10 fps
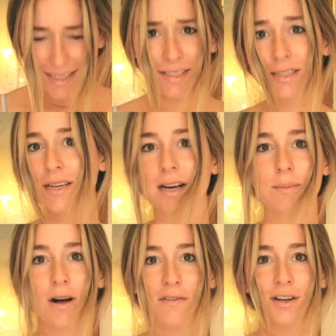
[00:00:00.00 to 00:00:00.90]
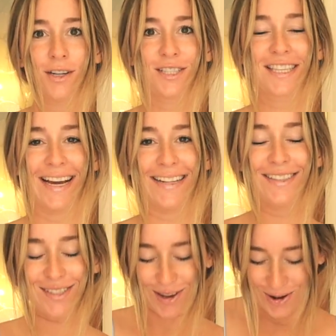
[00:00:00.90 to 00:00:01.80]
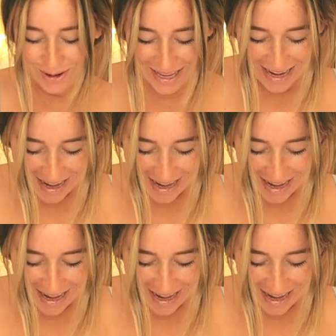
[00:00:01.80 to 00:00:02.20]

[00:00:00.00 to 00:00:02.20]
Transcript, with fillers: It doesn't come off on your skin, so